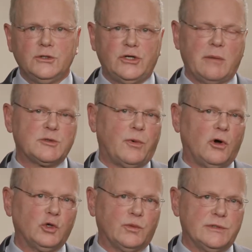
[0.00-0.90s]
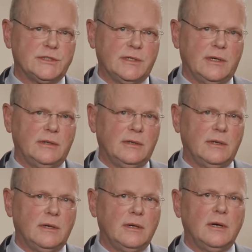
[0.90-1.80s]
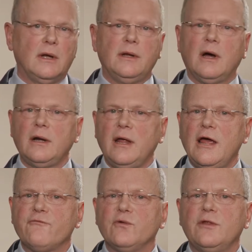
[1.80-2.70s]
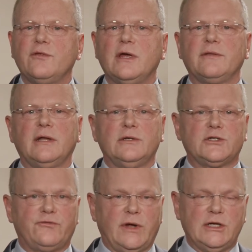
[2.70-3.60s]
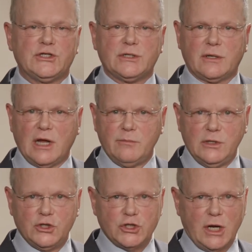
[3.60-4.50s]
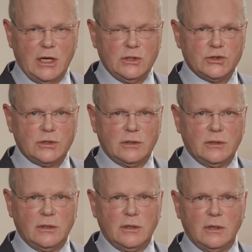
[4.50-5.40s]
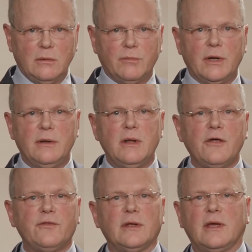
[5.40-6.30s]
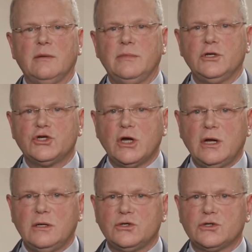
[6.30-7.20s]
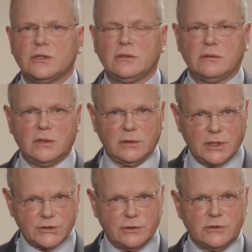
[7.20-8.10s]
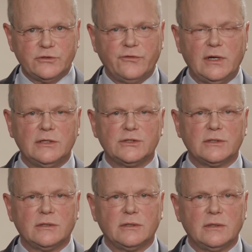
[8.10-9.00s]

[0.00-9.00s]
James Baldwin said, "Not everything that is faced can be changed, but nothing can be changed unless it is faced."